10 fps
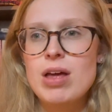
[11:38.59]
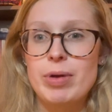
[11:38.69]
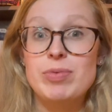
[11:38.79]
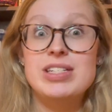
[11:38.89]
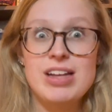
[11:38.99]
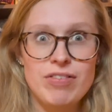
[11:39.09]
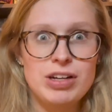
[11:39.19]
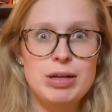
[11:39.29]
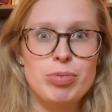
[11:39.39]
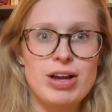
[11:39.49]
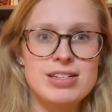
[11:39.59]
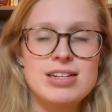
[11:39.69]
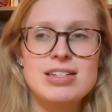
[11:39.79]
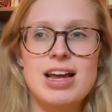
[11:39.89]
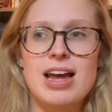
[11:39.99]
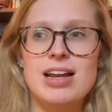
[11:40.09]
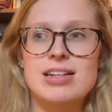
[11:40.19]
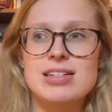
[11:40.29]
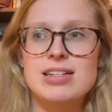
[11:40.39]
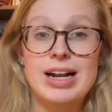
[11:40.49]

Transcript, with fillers: It was definitely present and